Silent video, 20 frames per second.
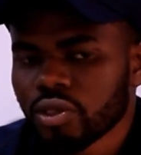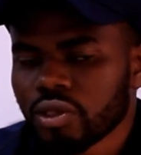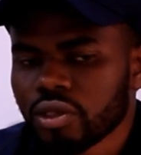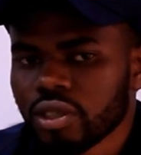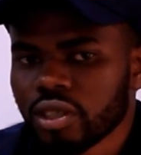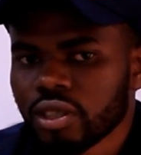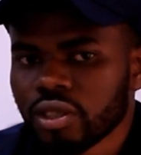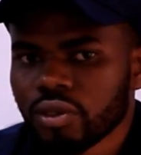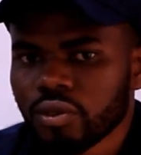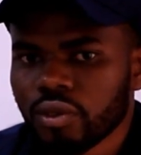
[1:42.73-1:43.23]

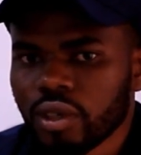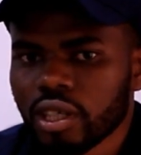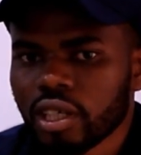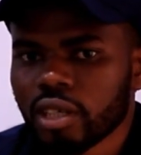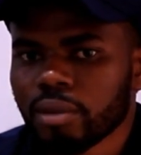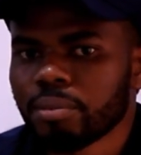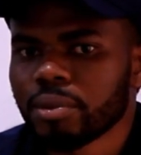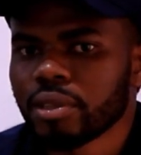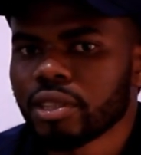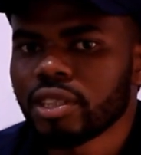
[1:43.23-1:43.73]
in Rwanda
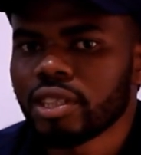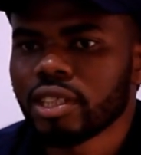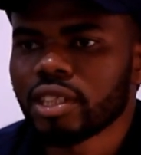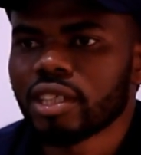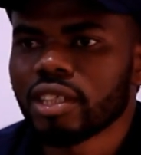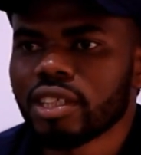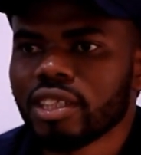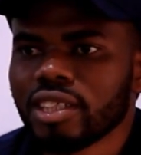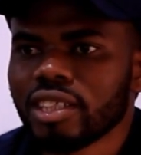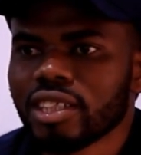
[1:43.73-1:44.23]

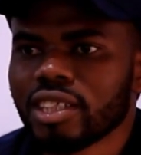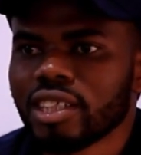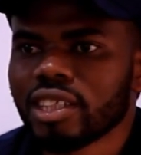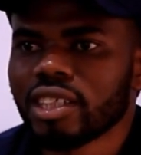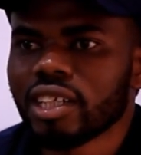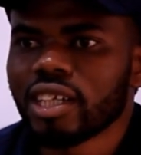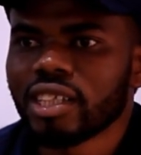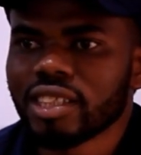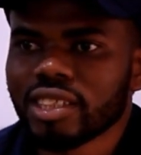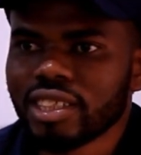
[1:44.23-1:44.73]
Polytechnic,
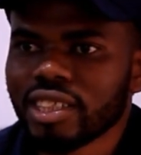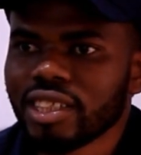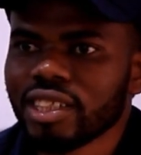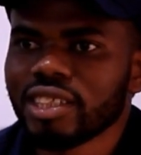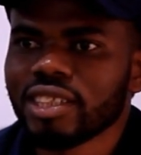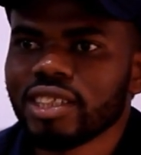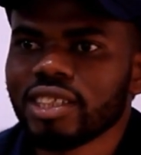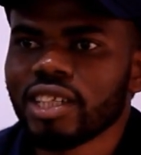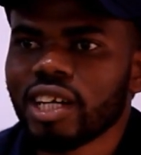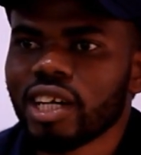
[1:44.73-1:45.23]
and
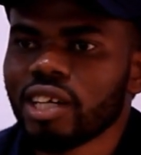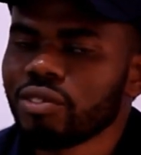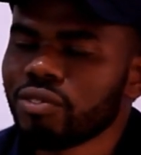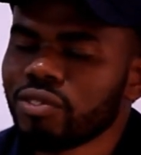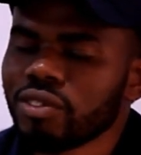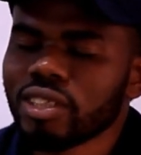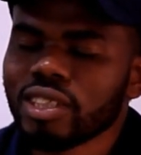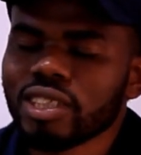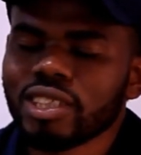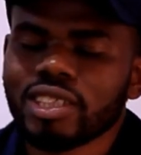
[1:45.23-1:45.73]
then I
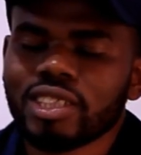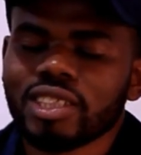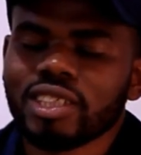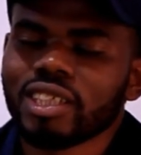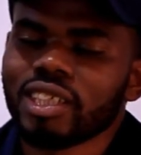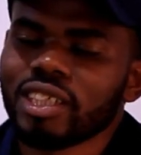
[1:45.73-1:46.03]
filled it,